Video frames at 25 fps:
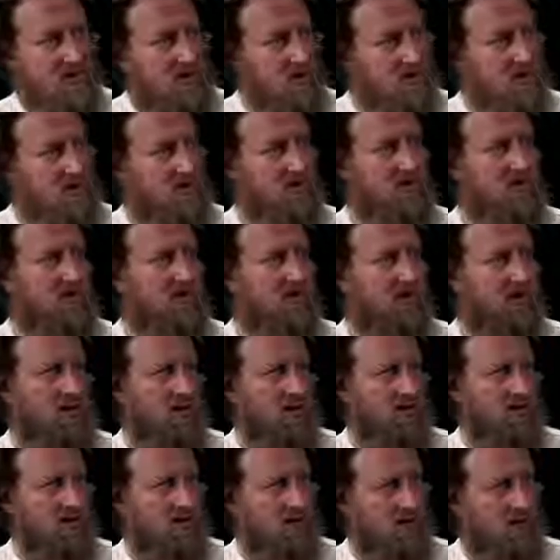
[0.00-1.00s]

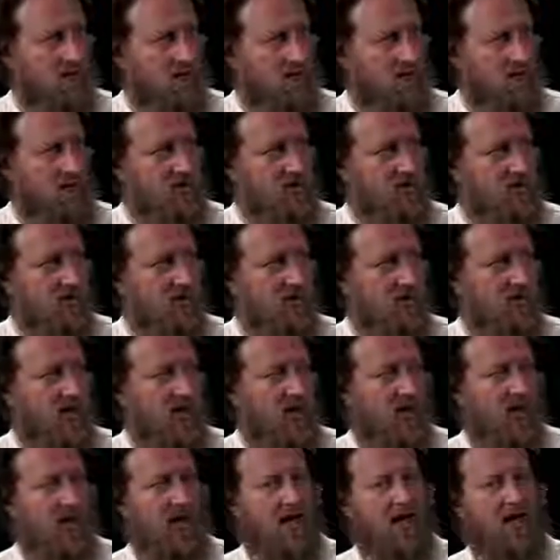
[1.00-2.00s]
certainty and conviction,
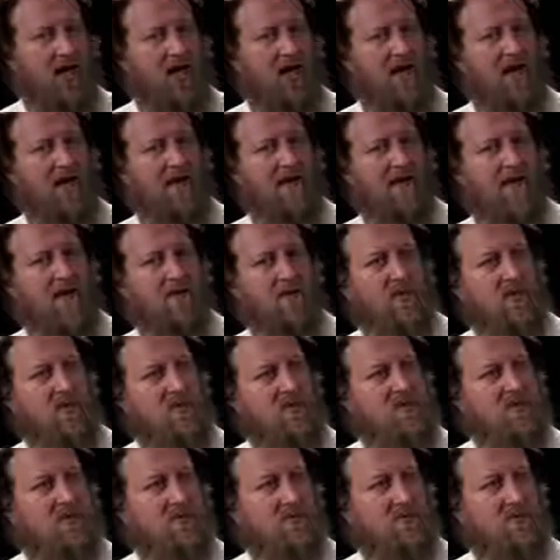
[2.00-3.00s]
and letting that
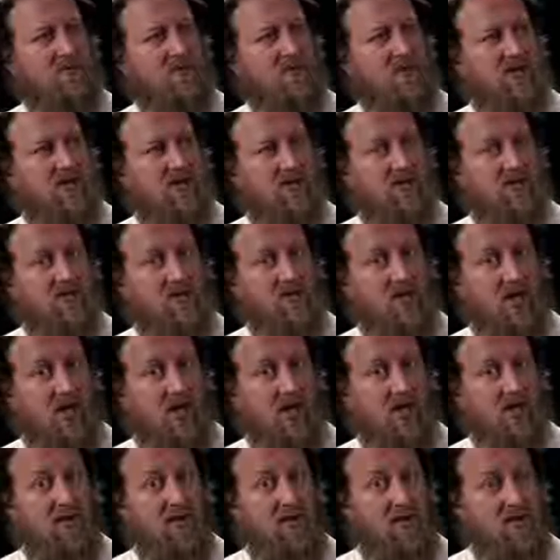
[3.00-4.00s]
person themselves
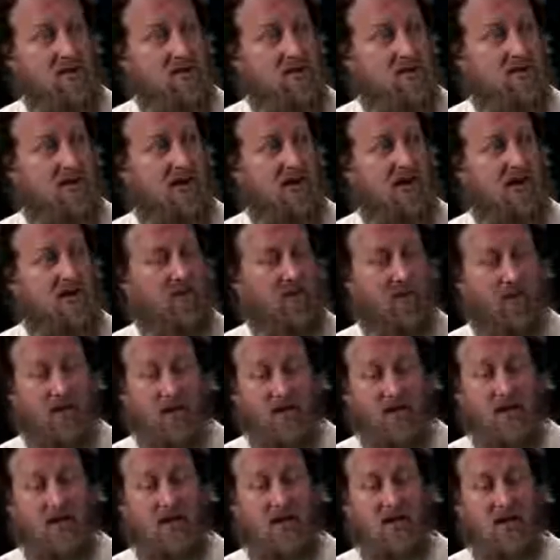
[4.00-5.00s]

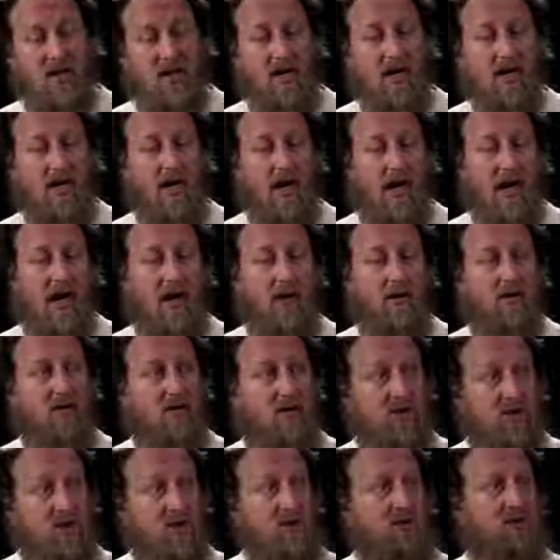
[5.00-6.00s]
understand really how
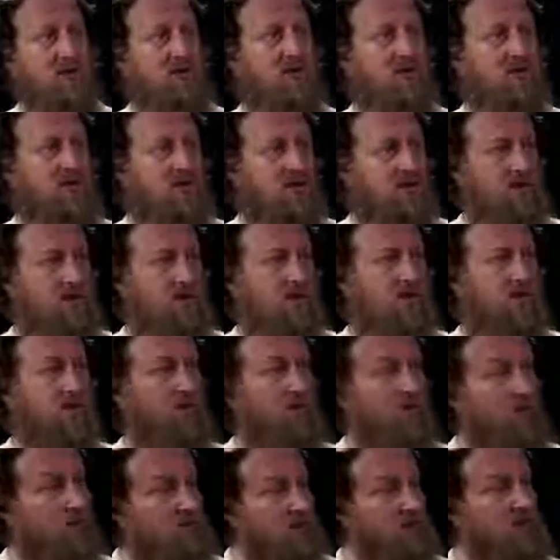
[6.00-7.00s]
deep is the
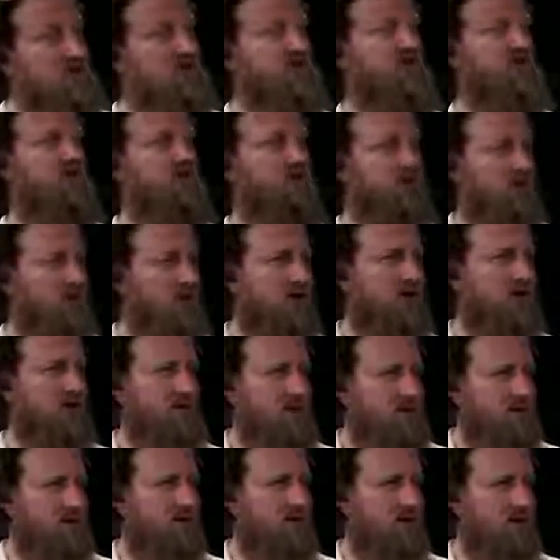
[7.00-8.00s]

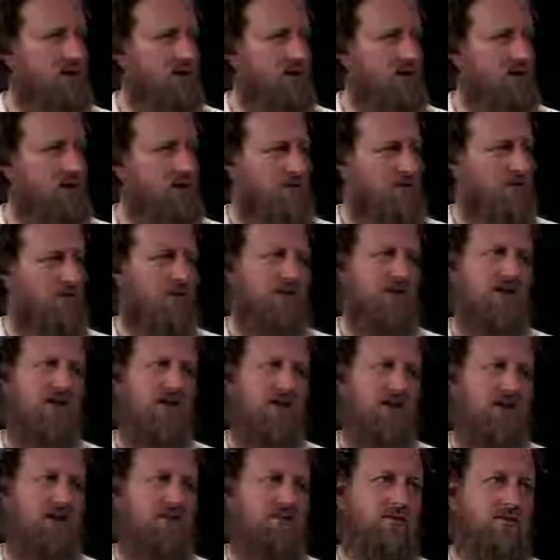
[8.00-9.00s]
reasonableness of what
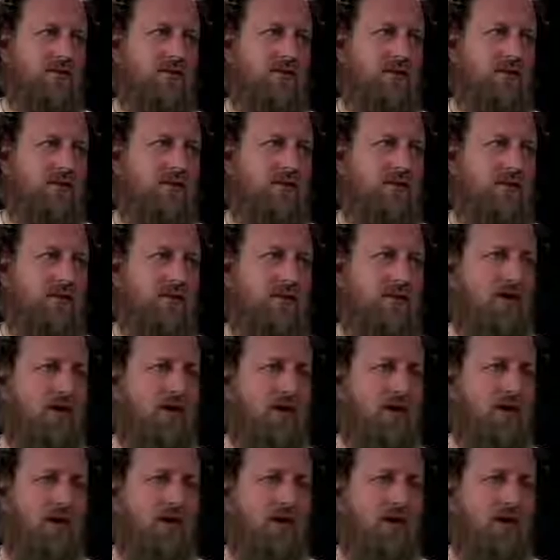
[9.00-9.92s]
Islam is offering.